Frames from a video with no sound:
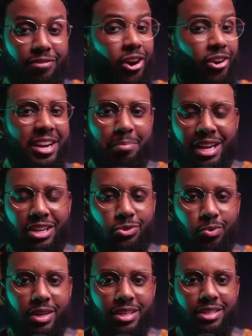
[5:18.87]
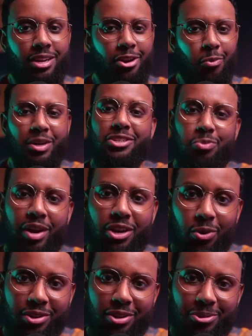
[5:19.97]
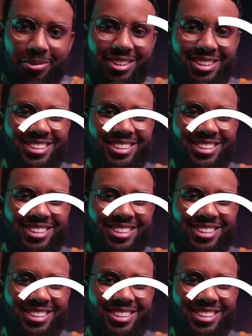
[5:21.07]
have already made the switch. We just waiting on you.